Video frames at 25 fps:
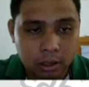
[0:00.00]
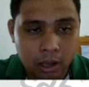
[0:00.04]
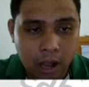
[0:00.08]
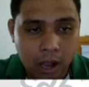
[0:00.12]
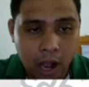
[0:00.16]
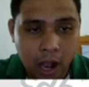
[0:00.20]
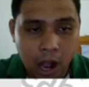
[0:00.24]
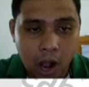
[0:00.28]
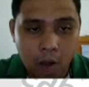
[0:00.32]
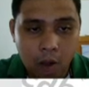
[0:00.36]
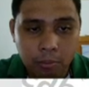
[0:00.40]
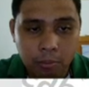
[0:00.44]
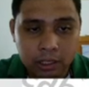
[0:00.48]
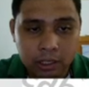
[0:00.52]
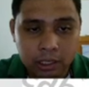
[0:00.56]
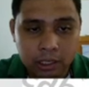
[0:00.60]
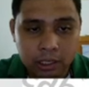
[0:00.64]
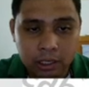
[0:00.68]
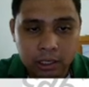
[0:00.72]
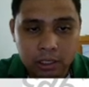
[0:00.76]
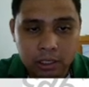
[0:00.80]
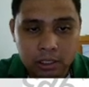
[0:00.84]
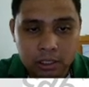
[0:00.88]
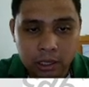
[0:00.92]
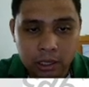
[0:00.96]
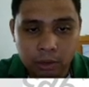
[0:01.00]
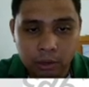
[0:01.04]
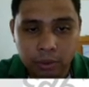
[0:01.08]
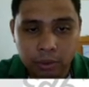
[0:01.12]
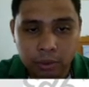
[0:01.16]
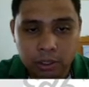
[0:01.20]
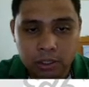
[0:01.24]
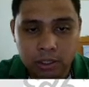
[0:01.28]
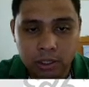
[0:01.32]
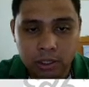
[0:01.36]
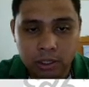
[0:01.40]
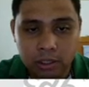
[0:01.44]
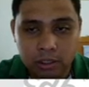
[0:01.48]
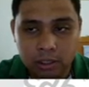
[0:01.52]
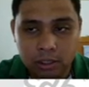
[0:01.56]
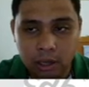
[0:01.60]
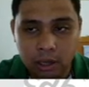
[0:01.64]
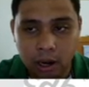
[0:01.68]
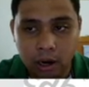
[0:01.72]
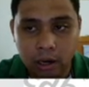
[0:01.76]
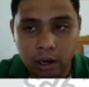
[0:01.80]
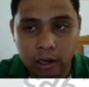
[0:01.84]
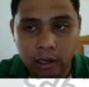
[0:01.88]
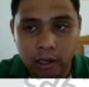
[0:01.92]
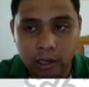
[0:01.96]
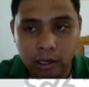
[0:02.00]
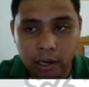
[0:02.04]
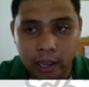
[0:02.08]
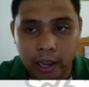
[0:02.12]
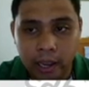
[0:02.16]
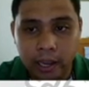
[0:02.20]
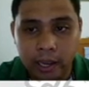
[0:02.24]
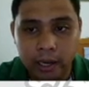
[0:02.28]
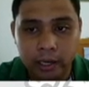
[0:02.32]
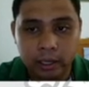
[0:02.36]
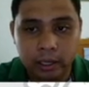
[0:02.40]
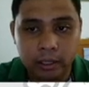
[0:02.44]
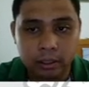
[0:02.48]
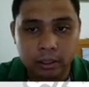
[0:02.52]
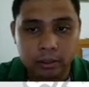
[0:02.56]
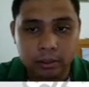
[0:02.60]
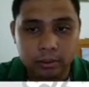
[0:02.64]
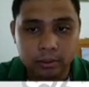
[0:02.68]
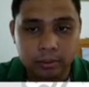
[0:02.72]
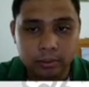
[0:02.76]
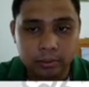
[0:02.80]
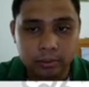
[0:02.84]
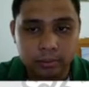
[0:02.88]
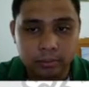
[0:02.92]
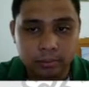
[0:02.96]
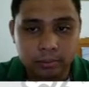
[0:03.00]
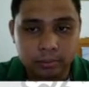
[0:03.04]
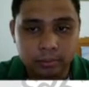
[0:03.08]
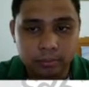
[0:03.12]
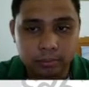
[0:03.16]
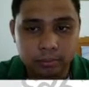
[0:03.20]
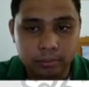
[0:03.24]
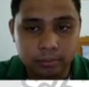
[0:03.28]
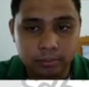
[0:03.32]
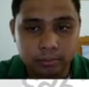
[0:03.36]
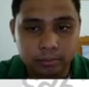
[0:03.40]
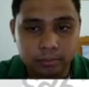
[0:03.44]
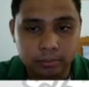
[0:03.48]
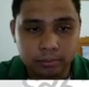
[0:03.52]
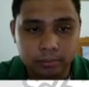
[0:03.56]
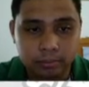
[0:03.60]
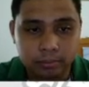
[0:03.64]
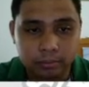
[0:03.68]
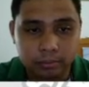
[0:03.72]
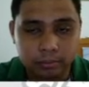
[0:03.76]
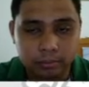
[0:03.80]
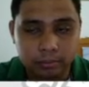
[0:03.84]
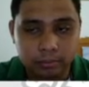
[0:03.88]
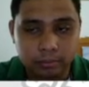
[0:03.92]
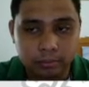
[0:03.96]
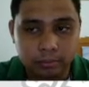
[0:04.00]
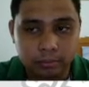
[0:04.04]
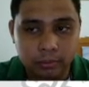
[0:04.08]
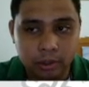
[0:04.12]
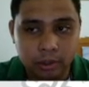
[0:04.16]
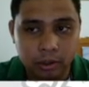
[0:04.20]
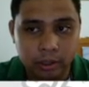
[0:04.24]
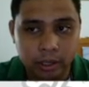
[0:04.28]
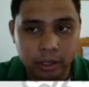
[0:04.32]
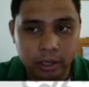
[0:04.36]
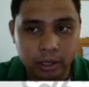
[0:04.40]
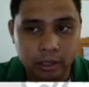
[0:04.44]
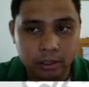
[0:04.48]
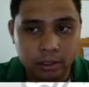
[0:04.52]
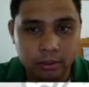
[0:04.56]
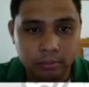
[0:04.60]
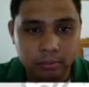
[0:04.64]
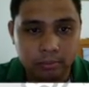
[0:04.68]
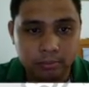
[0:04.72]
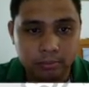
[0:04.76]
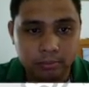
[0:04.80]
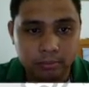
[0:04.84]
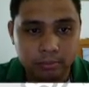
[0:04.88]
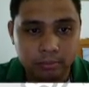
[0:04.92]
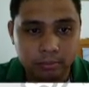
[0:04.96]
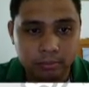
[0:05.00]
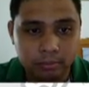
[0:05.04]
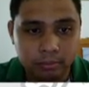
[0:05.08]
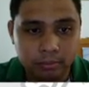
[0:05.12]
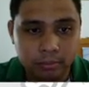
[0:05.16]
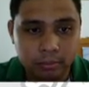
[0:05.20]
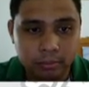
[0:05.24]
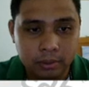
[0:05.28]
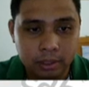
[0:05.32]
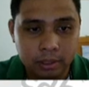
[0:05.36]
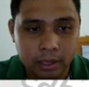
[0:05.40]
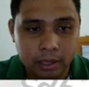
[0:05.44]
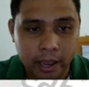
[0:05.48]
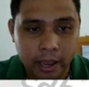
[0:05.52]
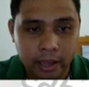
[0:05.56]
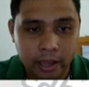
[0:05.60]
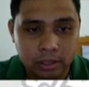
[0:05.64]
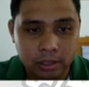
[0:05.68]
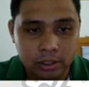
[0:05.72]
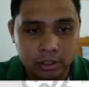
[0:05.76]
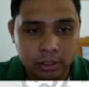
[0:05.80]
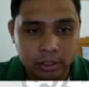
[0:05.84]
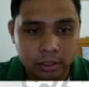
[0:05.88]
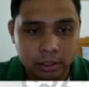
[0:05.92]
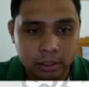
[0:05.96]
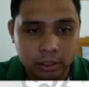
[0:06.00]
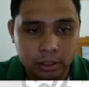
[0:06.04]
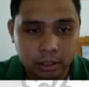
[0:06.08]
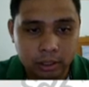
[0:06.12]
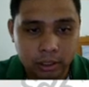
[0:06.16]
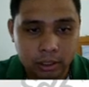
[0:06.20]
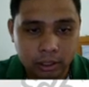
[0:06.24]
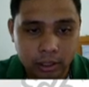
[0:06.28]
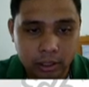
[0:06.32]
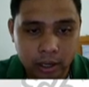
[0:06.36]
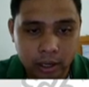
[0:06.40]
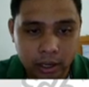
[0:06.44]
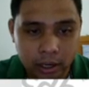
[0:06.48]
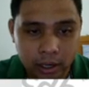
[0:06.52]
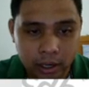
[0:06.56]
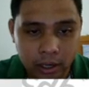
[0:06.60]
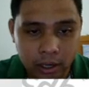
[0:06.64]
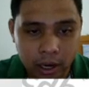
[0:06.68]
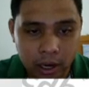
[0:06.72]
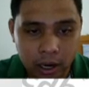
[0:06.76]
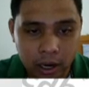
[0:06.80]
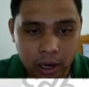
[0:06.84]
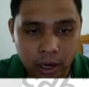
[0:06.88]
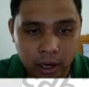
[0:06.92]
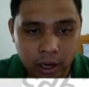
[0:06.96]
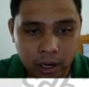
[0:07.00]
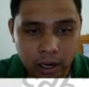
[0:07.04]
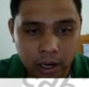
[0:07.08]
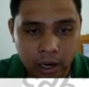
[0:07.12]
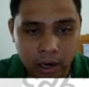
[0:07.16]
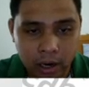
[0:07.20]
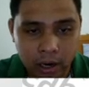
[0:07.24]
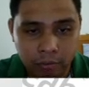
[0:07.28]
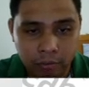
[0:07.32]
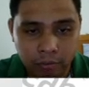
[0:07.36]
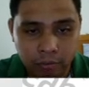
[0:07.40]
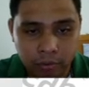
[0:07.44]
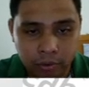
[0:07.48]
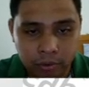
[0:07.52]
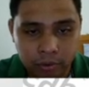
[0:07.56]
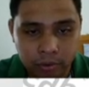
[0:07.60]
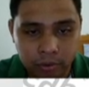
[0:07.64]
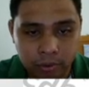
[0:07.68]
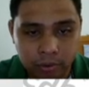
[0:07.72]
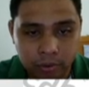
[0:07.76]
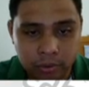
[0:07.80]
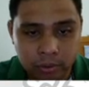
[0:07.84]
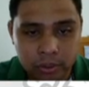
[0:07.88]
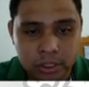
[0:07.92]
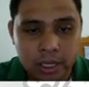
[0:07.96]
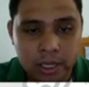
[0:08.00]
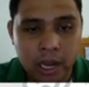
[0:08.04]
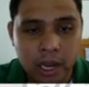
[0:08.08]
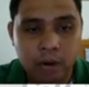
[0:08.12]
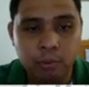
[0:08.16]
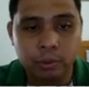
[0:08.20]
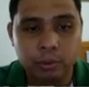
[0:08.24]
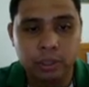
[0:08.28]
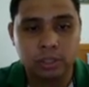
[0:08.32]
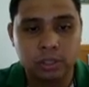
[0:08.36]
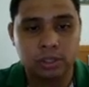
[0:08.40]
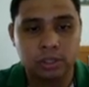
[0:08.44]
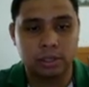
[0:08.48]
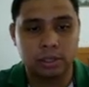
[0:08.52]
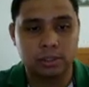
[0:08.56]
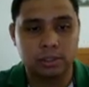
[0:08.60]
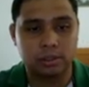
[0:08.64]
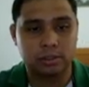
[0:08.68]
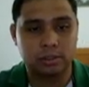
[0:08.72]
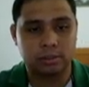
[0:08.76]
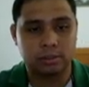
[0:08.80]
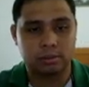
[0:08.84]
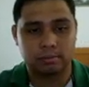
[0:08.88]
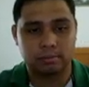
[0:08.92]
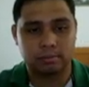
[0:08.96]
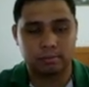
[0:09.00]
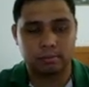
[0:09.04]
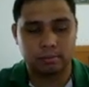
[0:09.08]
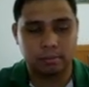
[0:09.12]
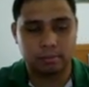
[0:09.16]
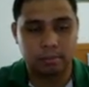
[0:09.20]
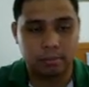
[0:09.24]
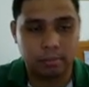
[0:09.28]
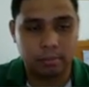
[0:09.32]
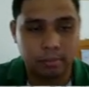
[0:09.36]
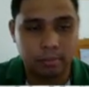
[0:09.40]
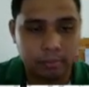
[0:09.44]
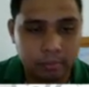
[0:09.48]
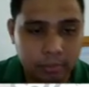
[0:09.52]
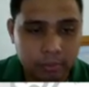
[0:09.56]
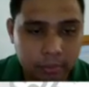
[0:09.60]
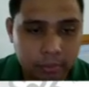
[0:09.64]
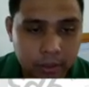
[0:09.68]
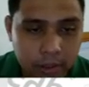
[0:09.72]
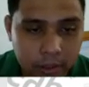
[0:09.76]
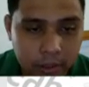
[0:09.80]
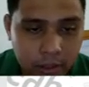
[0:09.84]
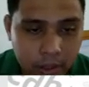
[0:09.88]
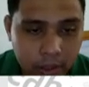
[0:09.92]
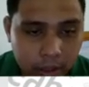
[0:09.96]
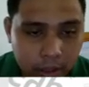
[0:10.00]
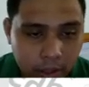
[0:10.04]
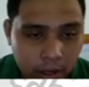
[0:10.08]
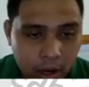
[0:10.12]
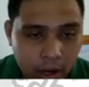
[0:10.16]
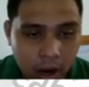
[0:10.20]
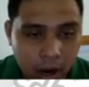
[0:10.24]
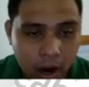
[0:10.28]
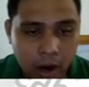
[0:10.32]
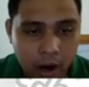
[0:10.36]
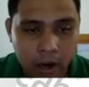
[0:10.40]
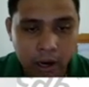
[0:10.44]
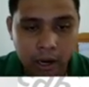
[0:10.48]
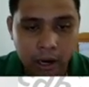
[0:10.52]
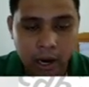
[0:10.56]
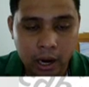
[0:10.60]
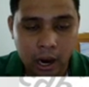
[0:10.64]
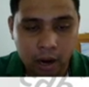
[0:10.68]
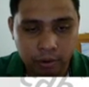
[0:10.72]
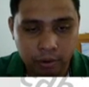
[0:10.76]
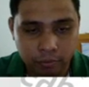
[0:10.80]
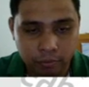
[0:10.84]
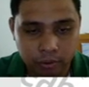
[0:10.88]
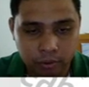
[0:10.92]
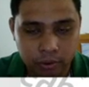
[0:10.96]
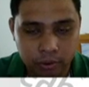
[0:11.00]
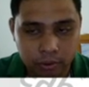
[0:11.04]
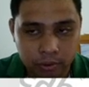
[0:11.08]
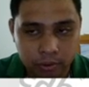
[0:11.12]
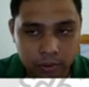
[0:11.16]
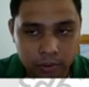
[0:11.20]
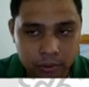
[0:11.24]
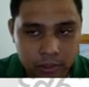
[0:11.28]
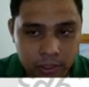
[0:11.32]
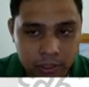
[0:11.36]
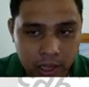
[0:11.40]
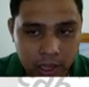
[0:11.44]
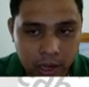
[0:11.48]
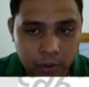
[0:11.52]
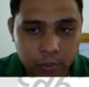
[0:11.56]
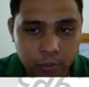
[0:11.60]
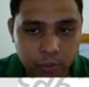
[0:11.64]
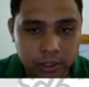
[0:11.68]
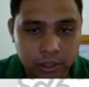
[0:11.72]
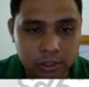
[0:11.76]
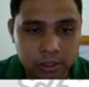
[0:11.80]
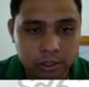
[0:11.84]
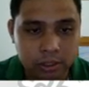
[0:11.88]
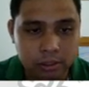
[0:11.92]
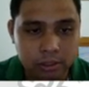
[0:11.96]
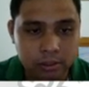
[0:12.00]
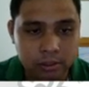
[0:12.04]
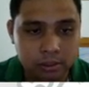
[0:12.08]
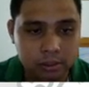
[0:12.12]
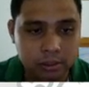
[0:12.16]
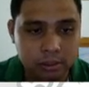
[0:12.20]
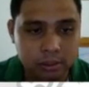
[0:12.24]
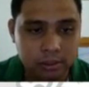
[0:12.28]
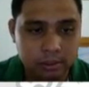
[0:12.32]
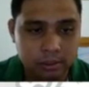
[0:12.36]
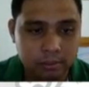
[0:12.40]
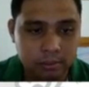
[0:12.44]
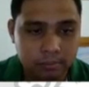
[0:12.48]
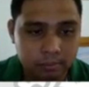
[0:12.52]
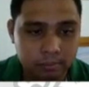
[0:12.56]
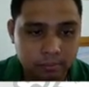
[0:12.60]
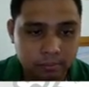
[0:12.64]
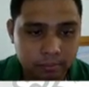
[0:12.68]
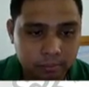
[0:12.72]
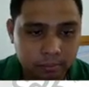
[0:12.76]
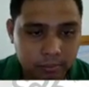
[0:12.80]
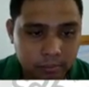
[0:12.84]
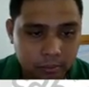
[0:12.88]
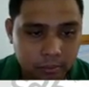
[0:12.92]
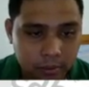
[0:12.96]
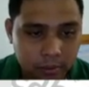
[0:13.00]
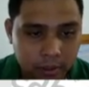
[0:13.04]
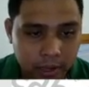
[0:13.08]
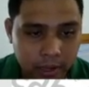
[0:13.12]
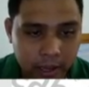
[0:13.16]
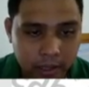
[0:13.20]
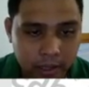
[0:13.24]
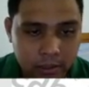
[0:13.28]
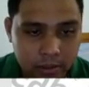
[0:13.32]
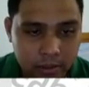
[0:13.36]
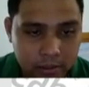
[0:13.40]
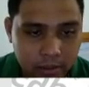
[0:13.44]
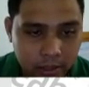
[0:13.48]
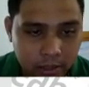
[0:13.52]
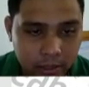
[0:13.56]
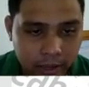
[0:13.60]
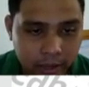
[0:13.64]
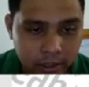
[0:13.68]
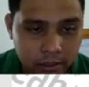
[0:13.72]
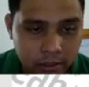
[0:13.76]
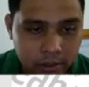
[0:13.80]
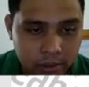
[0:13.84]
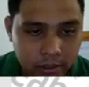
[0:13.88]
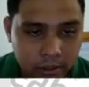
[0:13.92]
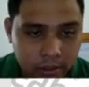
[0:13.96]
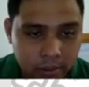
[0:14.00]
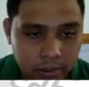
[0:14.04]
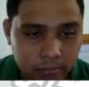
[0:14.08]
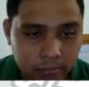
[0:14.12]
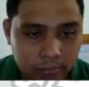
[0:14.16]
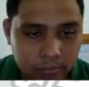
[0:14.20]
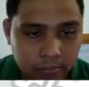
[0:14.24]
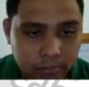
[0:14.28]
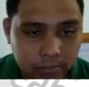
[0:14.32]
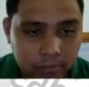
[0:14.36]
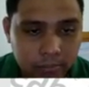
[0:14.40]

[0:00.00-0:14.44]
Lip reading: How many sandwiches are there? Okay. Answer. There are a few sandwiches. There are a few sandwiches. Next. Answer.